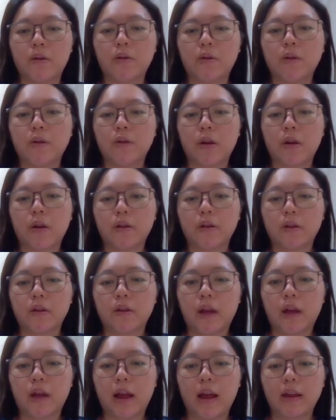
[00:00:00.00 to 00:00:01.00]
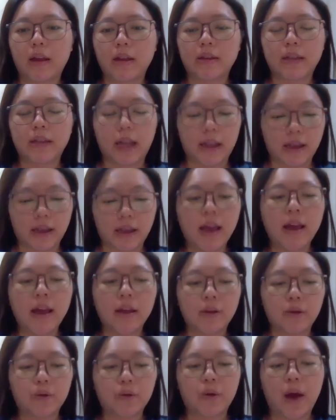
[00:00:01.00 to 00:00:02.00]
do not understand.
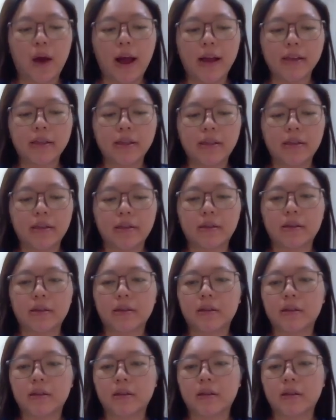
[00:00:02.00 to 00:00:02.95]
Yeah, to ask